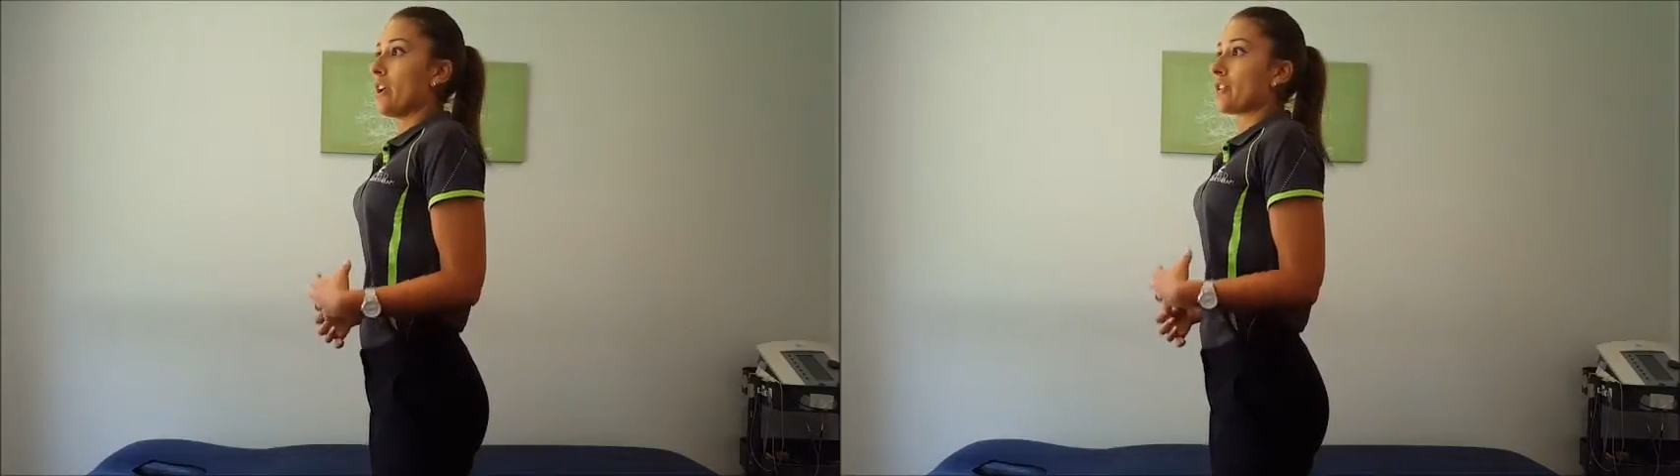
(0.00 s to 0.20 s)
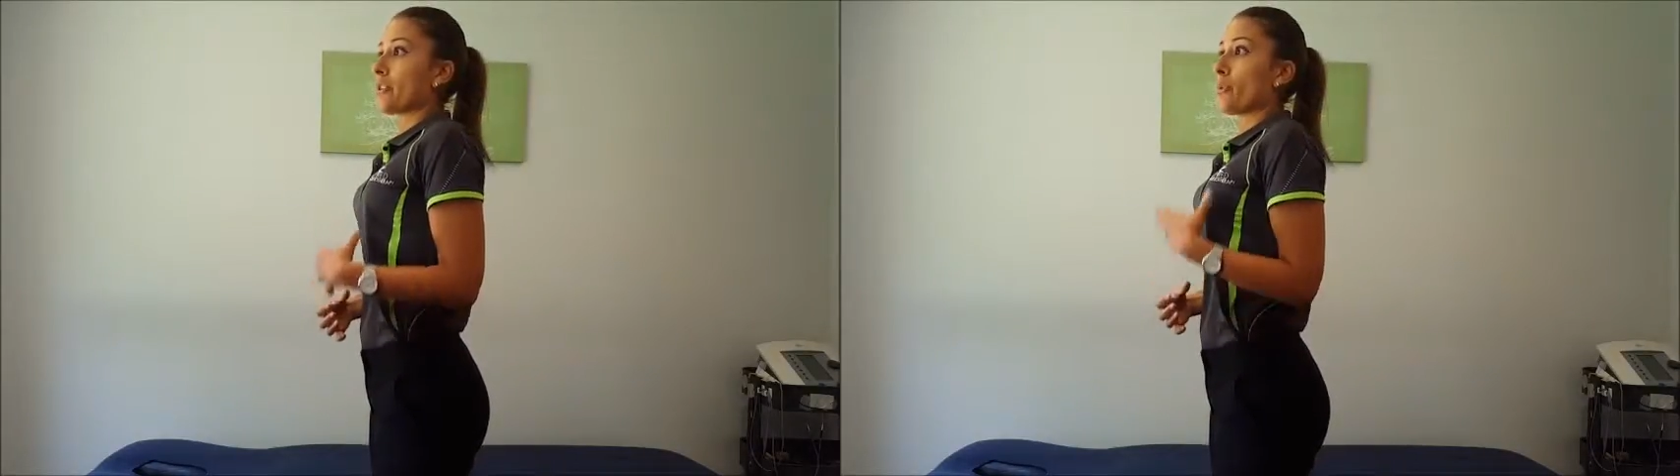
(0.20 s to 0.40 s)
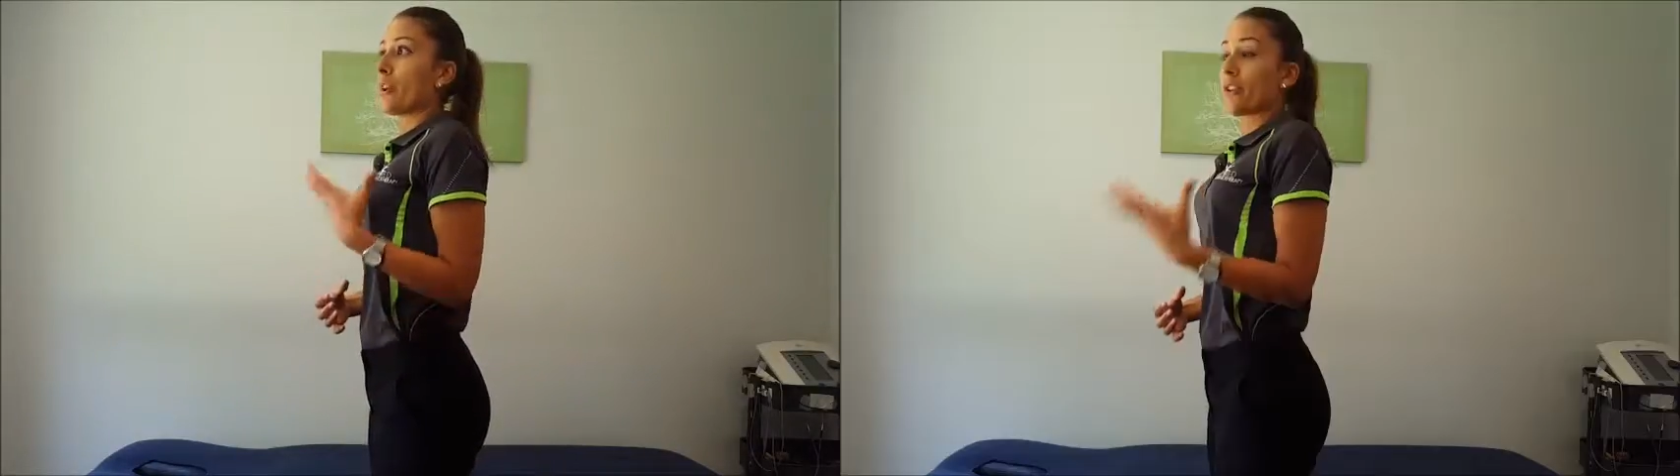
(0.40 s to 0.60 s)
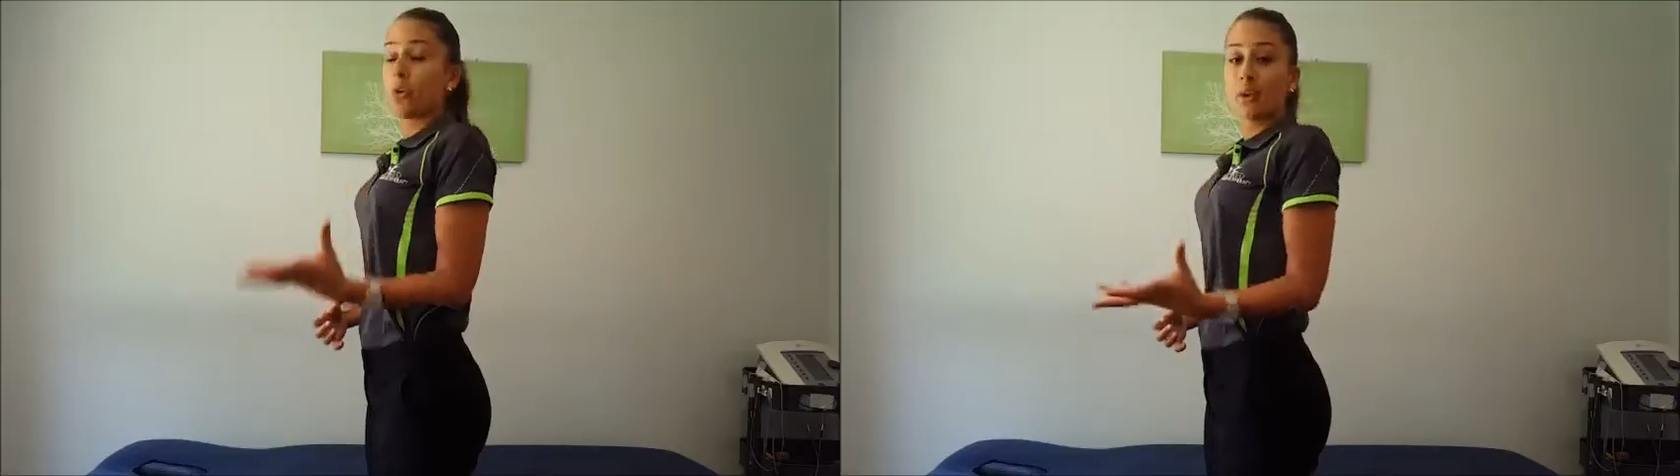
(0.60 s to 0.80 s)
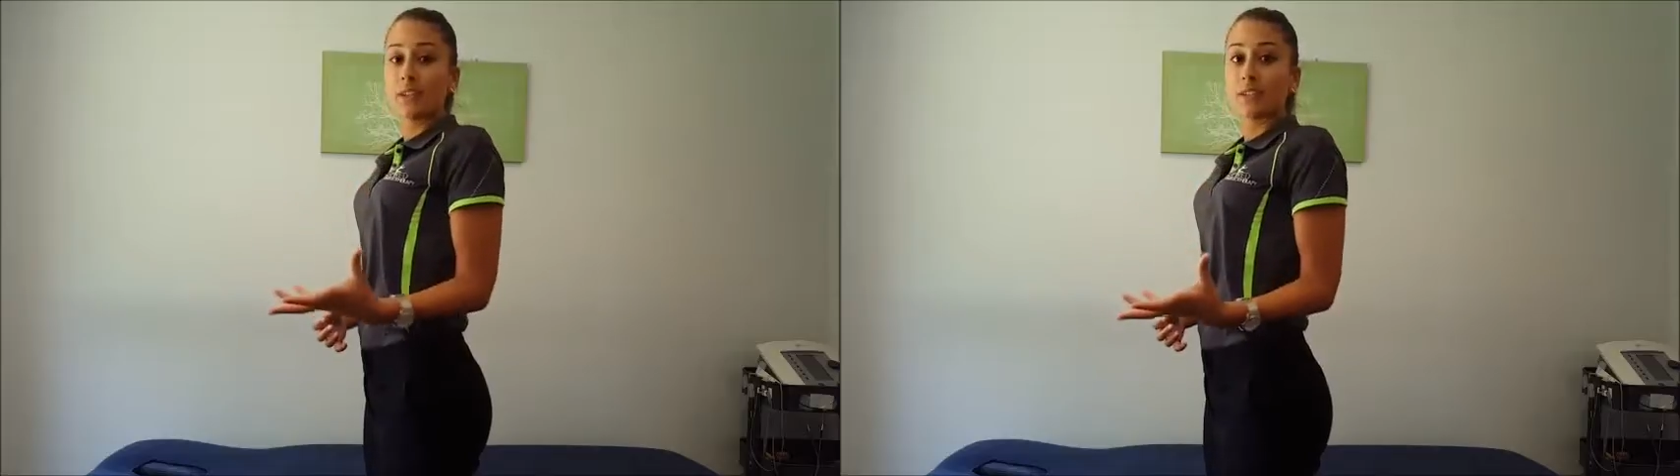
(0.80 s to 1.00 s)
So one of the
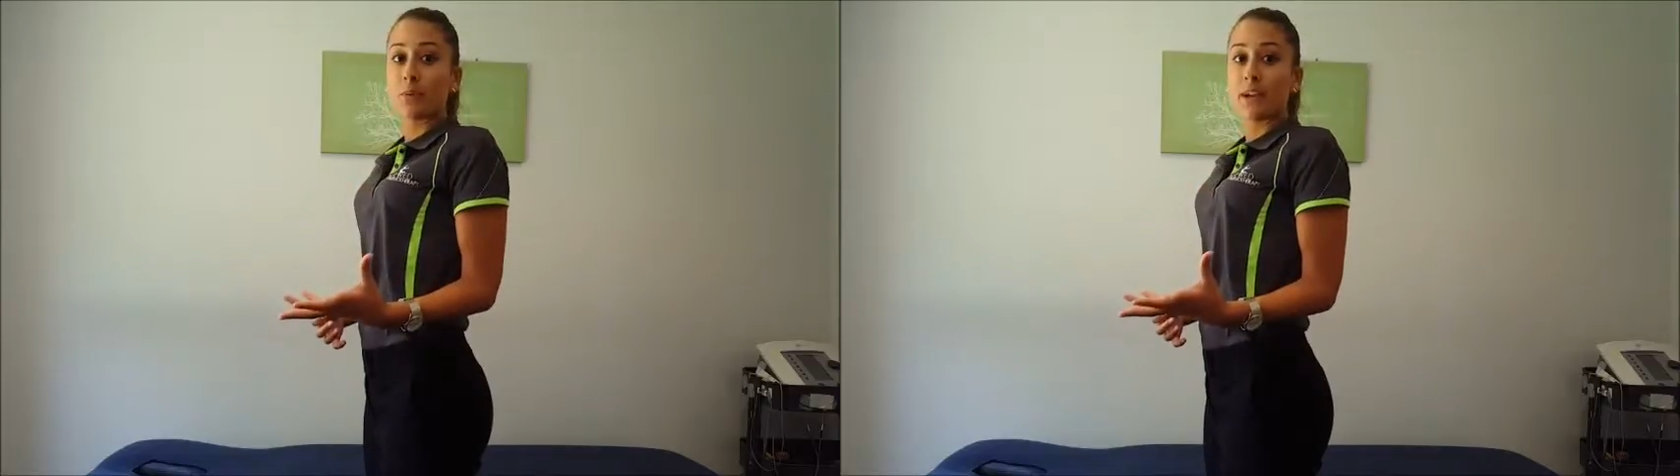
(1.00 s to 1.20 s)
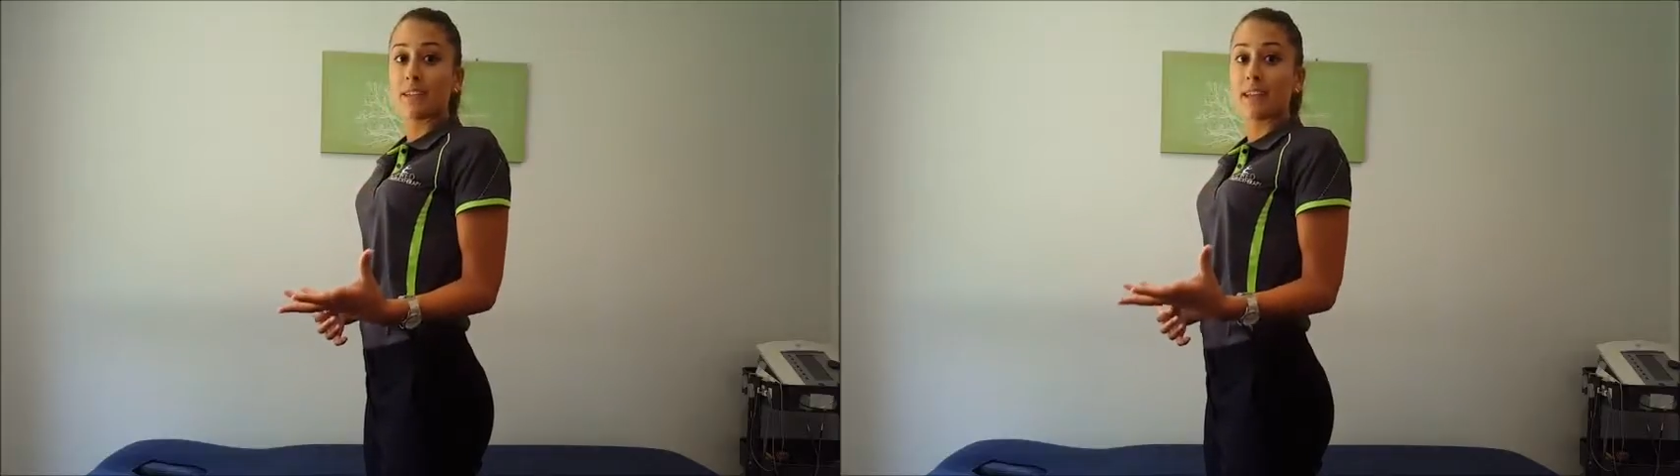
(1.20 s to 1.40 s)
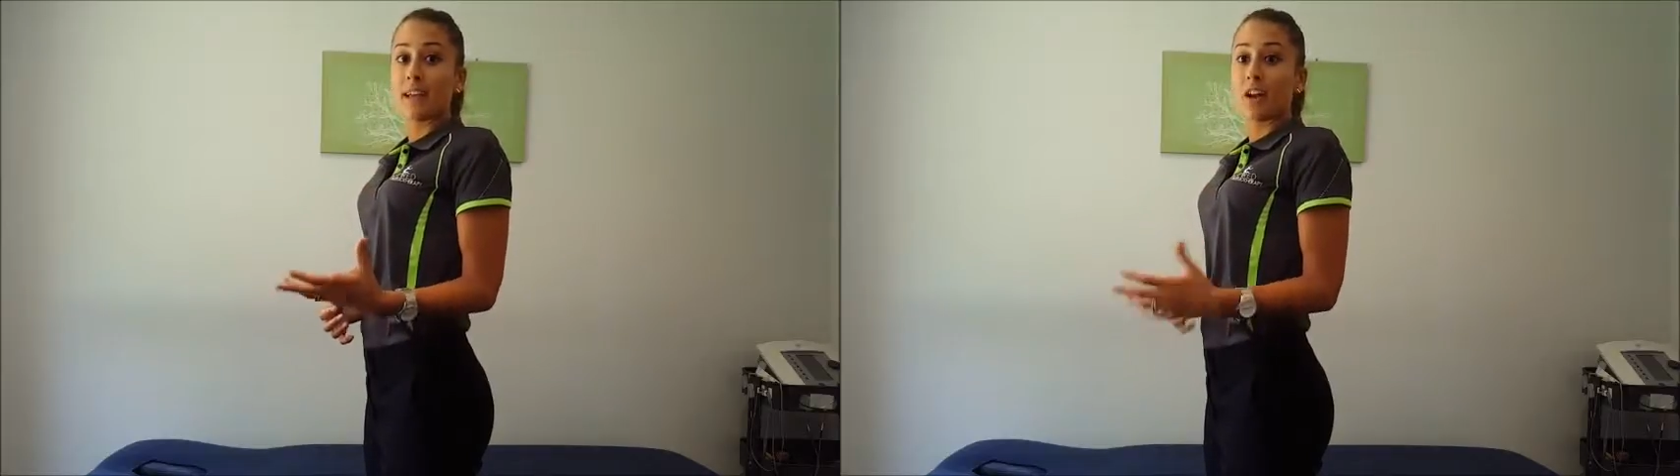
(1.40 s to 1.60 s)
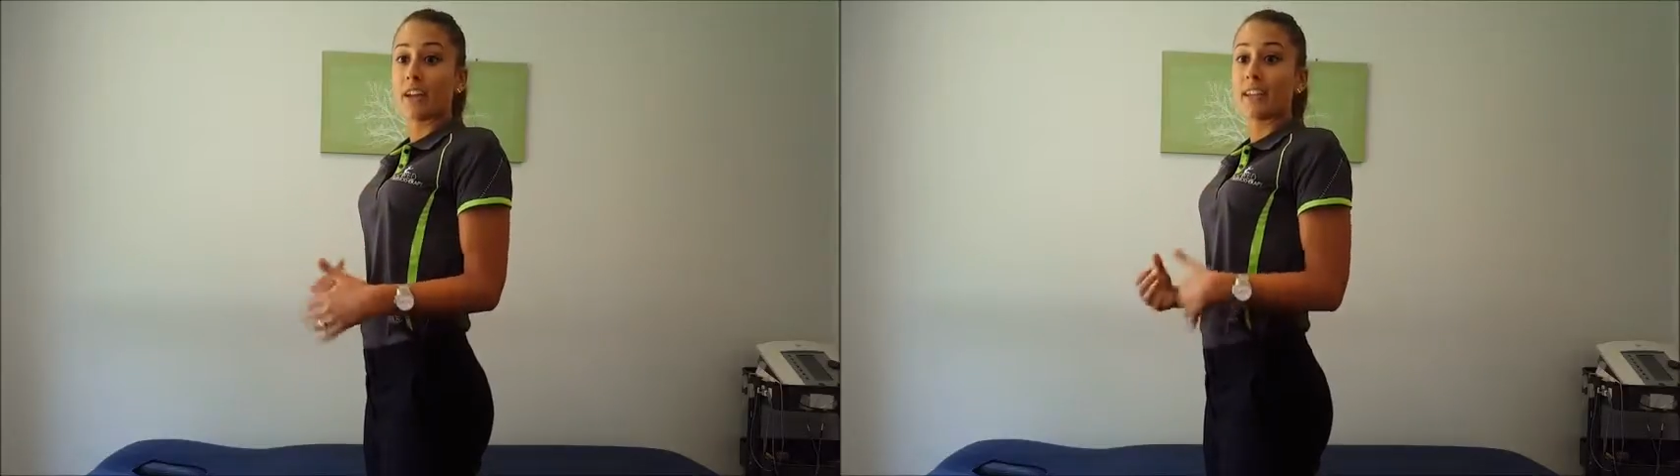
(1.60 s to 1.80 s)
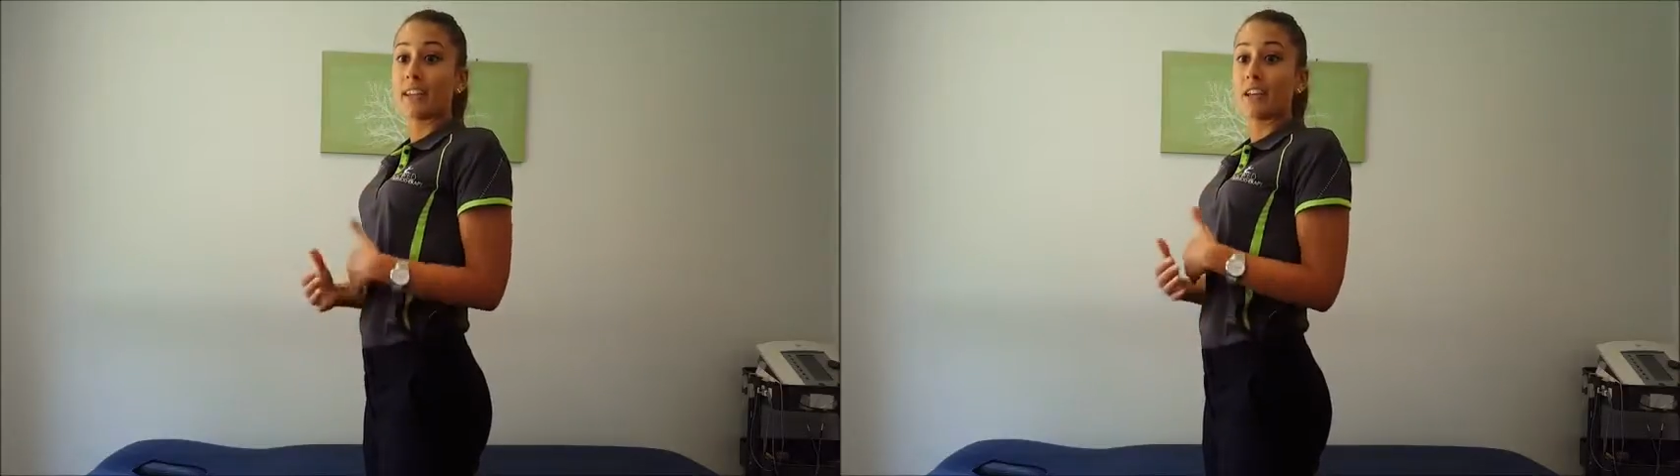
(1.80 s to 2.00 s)
quickest ways that I
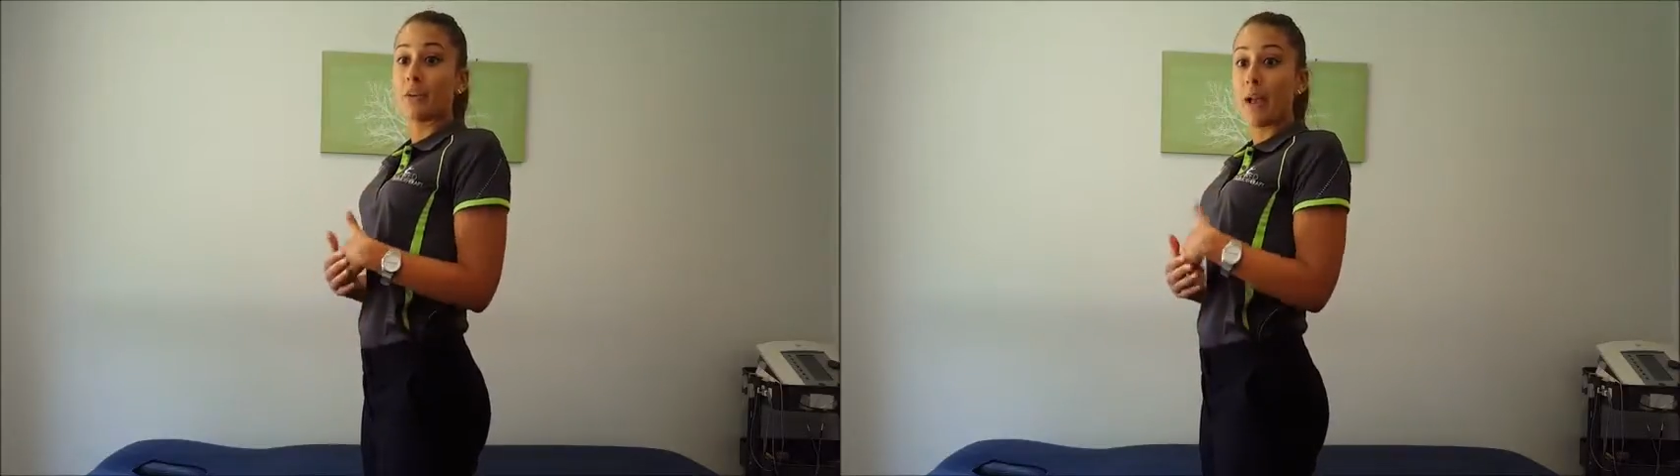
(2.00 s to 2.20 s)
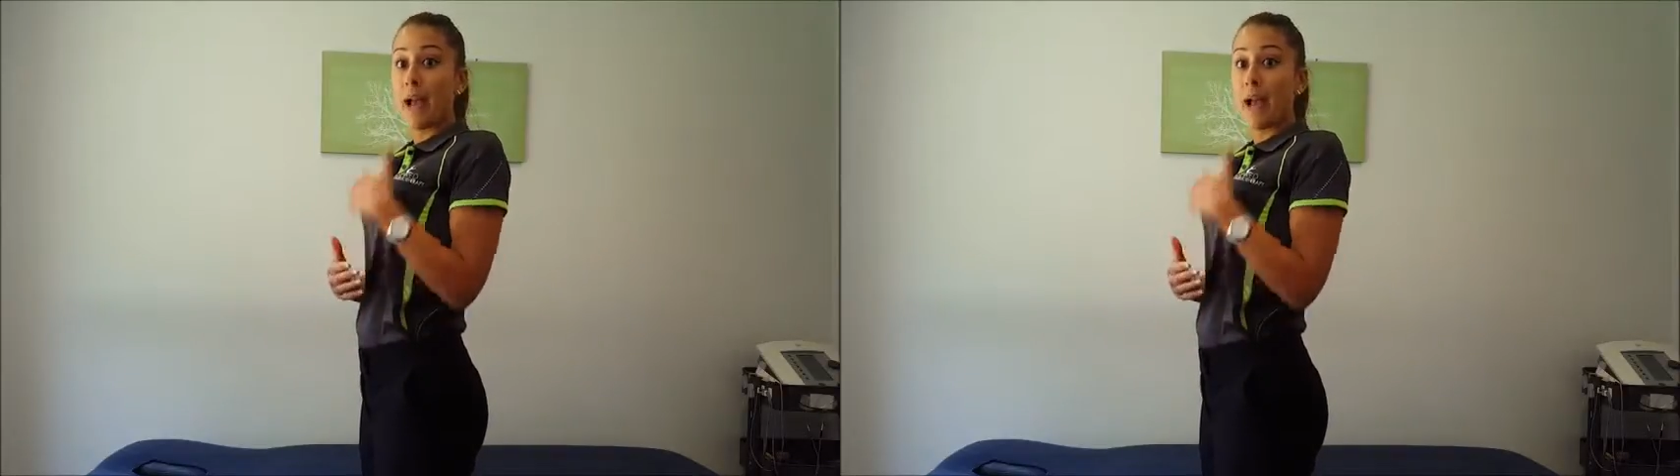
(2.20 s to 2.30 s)
can get you